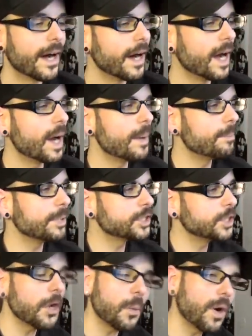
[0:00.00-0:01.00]
Um,
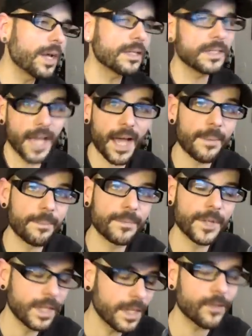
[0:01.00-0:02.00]
but you know what? Yeah,
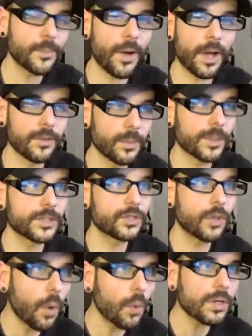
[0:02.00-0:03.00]
it is possible. It's
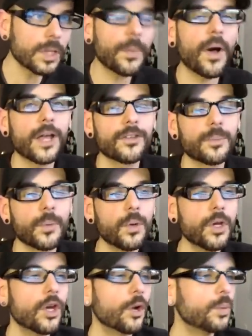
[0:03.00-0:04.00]
totally possible.